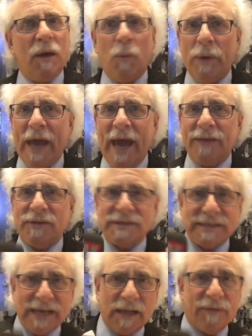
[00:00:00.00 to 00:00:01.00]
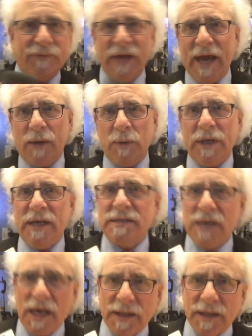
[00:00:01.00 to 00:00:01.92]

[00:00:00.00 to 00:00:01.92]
We had the sell of the equities,